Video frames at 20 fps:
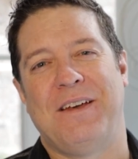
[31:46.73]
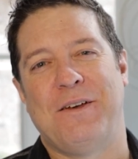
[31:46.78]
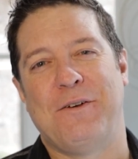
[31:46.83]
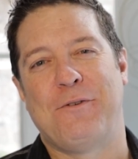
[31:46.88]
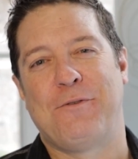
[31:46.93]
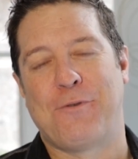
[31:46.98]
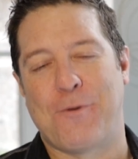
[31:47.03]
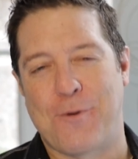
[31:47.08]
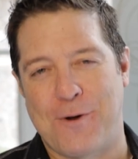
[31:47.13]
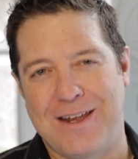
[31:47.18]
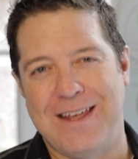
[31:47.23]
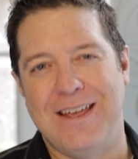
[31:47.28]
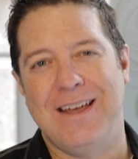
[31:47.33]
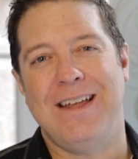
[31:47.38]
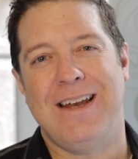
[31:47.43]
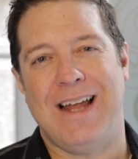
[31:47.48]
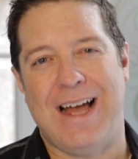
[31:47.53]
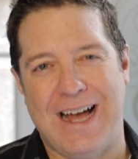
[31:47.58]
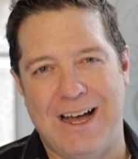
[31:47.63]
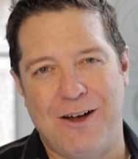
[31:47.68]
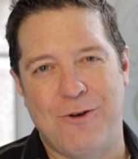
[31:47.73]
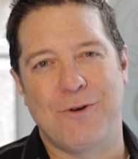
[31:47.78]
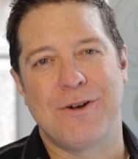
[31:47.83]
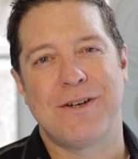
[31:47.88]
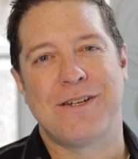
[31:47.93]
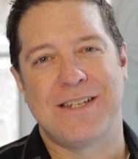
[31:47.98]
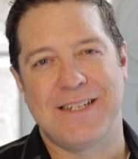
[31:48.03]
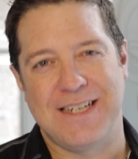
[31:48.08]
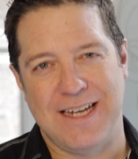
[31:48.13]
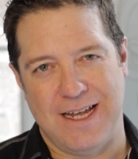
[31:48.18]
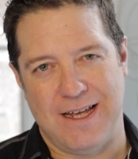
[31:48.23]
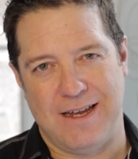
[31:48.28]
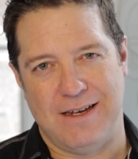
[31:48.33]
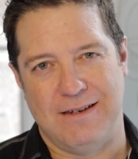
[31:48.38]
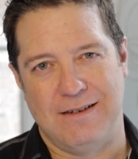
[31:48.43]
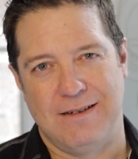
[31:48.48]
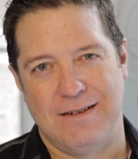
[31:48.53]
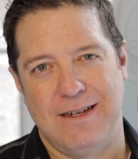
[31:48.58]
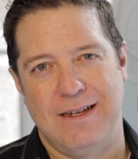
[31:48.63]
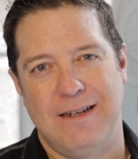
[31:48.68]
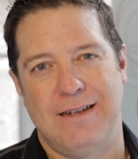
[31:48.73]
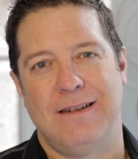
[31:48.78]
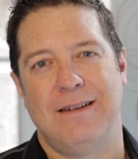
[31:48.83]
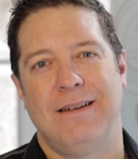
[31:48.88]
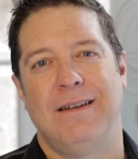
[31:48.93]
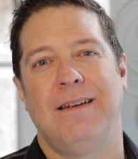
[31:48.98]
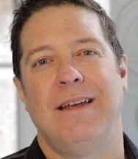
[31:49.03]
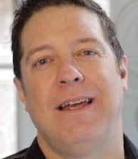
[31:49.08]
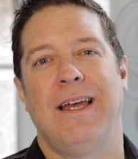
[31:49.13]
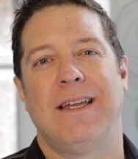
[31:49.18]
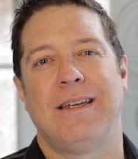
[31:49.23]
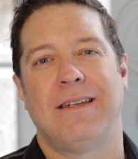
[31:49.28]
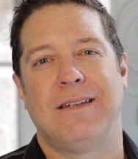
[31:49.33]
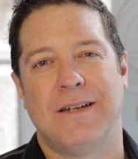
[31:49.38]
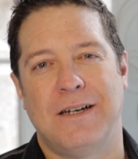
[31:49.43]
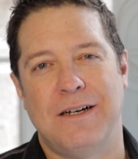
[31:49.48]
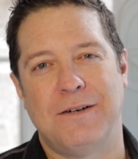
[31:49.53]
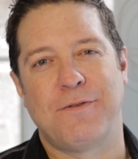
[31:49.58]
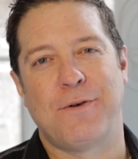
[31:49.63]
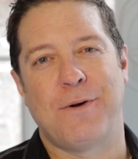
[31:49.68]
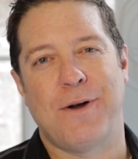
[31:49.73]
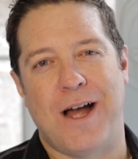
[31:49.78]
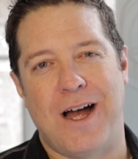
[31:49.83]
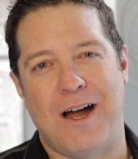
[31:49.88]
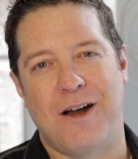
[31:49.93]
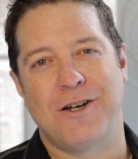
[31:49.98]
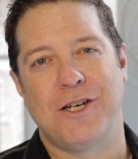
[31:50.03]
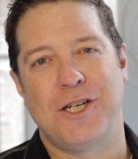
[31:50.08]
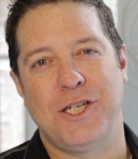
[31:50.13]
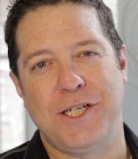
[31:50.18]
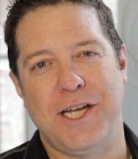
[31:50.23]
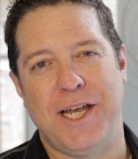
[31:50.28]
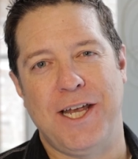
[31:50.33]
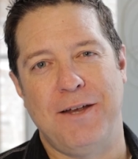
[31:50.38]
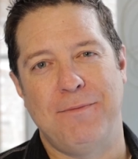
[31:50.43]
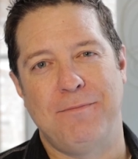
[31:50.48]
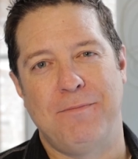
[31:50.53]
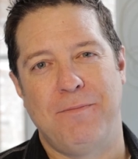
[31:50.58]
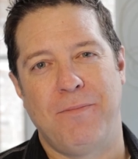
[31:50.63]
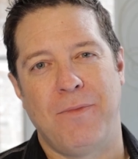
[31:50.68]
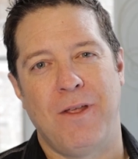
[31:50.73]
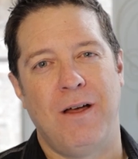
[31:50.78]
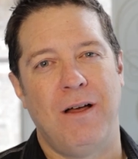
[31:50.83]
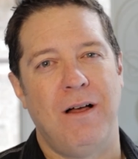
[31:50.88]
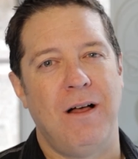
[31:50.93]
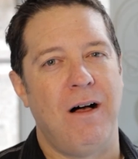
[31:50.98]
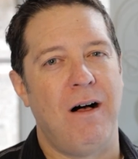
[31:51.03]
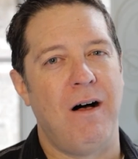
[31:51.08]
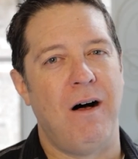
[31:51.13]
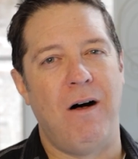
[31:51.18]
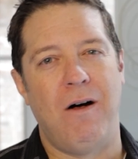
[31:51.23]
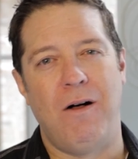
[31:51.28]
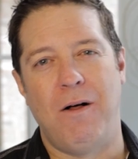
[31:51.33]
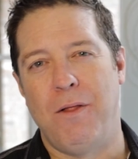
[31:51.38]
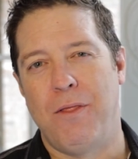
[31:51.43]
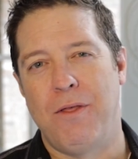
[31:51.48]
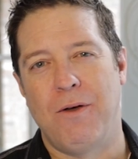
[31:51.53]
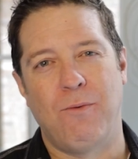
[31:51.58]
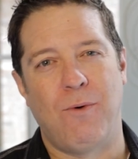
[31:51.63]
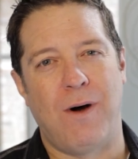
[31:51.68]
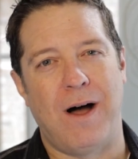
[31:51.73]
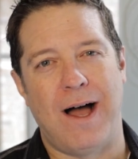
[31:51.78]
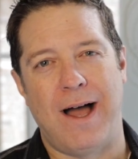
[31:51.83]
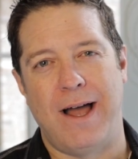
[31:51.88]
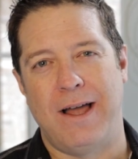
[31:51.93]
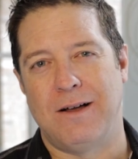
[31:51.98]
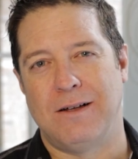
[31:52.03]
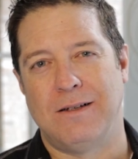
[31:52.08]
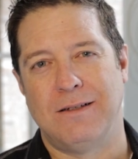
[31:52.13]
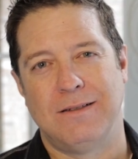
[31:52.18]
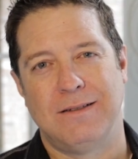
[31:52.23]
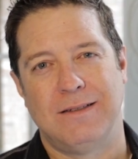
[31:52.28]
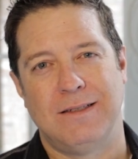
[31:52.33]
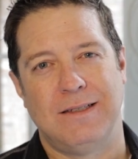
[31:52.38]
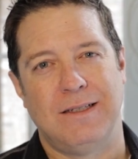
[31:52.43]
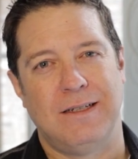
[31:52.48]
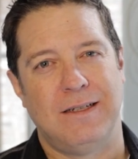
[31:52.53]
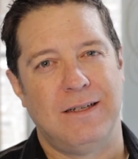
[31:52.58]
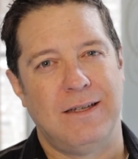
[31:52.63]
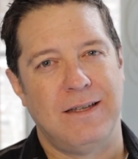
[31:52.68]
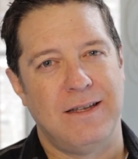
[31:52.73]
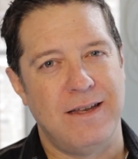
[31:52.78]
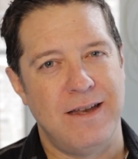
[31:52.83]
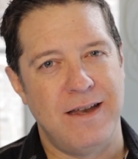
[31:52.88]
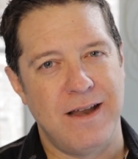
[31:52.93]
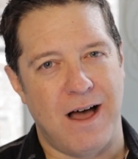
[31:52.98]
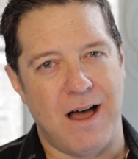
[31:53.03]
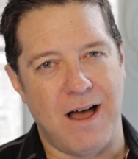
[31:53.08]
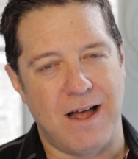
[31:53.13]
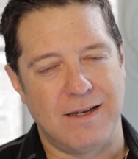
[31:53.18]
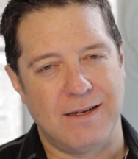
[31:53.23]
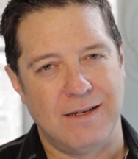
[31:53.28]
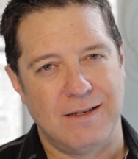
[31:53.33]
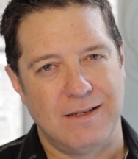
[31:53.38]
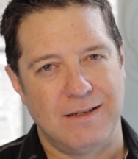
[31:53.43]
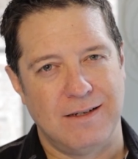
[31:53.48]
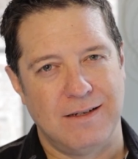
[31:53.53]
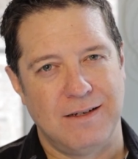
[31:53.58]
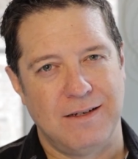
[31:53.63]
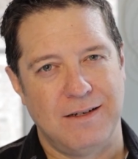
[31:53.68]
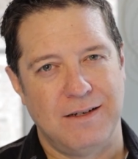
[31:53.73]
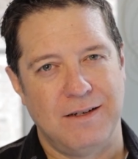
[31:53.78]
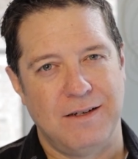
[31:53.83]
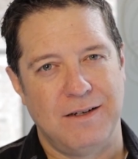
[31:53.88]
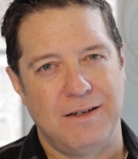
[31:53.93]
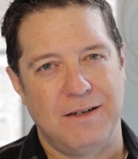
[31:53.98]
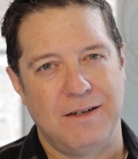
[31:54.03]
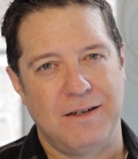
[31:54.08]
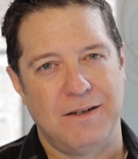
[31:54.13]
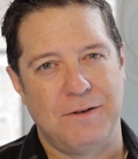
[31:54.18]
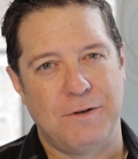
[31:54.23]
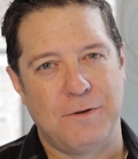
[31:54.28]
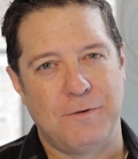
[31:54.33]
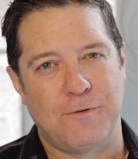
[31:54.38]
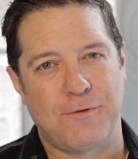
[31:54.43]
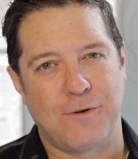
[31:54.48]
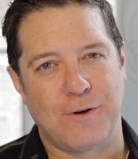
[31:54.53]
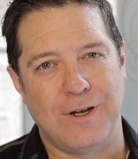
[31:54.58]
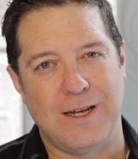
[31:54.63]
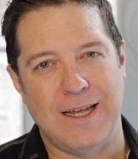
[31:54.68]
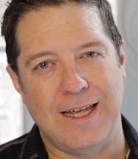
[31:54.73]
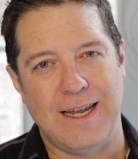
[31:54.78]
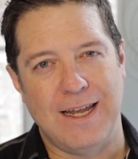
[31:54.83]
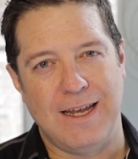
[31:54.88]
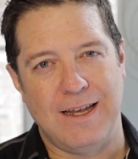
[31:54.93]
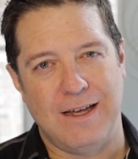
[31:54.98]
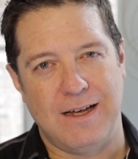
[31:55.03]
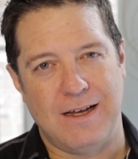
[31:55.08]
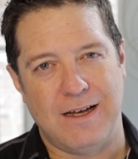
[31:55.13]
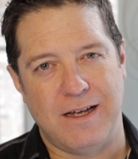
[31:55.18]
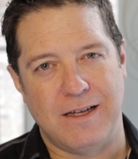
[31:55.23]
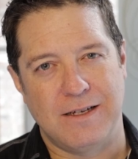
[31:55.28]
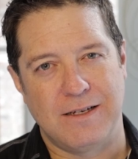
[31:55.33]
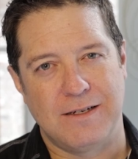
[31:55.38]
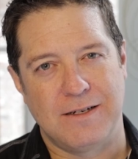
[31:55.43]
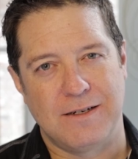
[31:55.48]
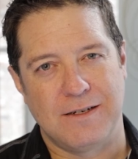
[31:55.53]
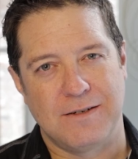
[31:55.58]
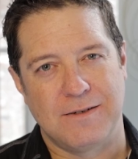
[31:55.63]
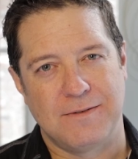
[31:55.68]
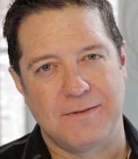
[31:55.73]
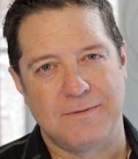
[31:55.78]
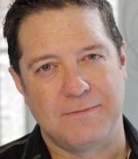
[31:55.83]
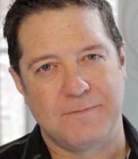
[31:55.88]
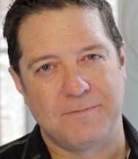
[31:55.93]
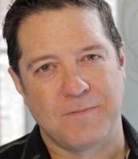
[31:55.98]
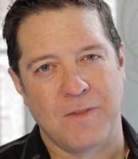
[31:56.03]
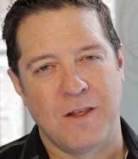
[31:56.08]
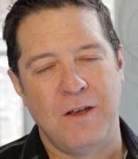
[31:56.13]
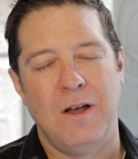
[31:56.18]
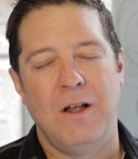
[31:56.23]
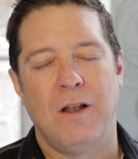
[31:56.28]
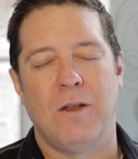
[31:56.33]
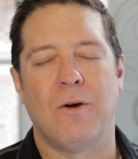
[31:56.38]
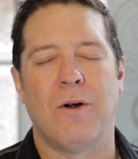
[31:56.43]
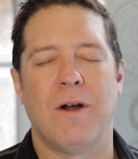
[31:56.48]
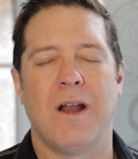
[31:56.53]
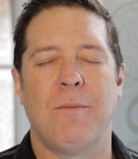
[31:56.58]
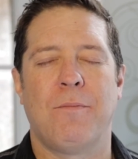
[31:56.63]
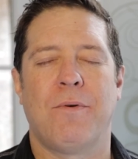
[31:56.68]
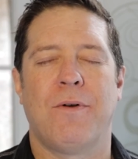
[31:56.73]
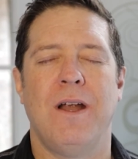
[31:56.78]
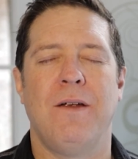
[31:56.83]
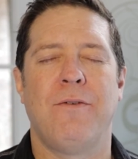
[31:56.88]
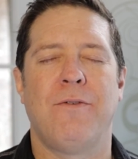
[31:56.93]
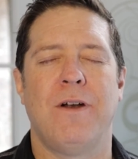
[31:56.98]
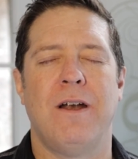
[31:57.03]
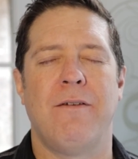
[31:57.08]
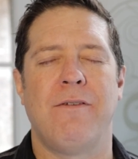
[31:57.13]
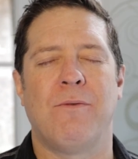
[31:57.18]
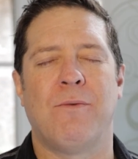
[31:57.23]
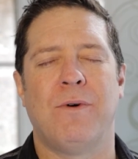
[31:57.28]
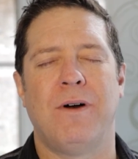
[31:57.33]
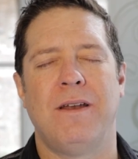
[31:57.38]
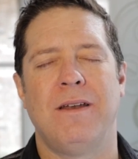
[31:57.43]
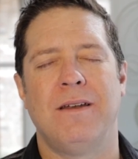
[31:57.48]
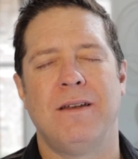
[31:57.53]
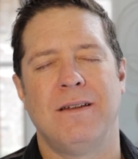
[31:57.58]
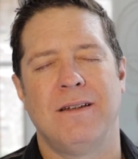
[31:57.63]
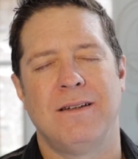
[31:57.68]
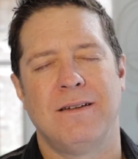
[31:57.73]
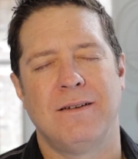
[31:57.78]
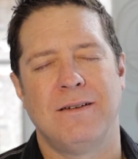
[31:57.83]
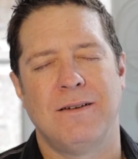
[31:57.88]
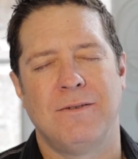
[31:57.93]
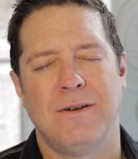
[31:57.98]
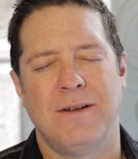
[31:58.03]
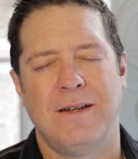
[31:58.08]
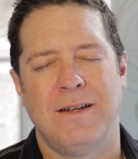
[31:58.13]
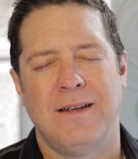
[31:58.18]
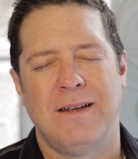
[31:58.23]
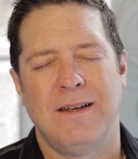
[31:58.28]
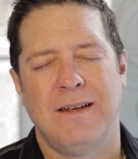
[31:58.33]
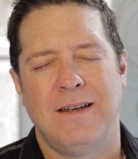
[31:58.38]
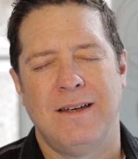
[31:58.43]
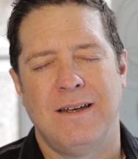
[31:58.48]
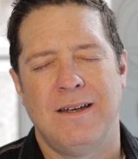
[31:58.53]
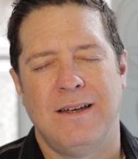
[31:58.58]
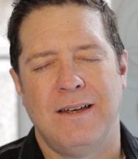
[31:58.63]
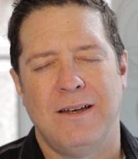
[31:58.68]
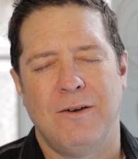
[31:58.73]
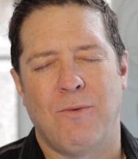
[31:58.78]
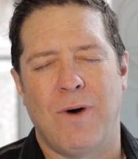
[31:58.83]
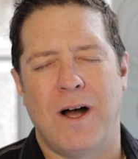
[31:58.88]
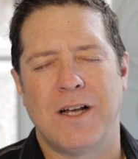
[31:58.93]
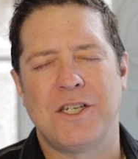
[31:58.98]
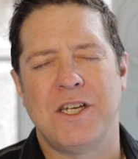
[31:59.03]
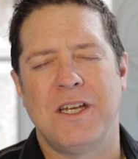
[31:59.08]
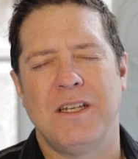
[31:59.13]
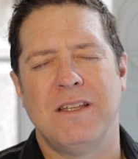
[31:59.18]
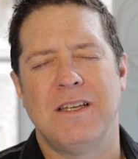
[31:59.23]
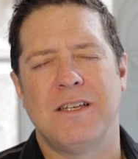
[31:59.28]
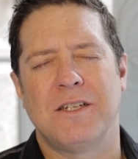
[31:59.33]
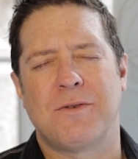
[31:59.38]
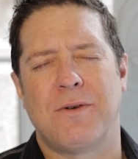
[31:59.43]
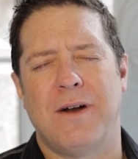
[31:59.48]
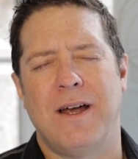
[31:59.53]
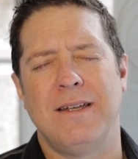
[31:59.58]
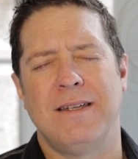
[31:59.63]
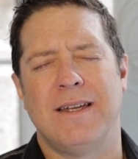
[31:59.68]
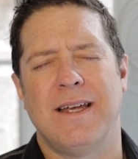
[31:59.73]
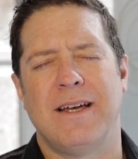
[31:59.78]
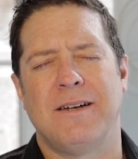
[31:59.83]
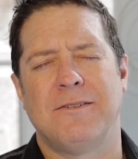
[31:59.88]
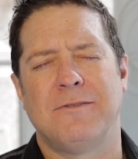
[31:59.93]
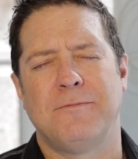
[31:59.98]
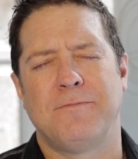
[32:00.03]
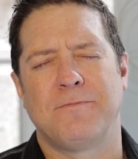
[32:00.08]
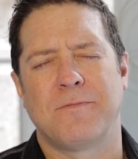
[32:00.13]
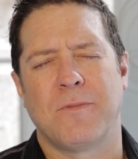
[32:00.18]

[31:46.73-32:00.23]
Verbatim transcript: forget our sin and cover our shame, all the while not forgetting us. Lord, I pray for everyone watching this right now,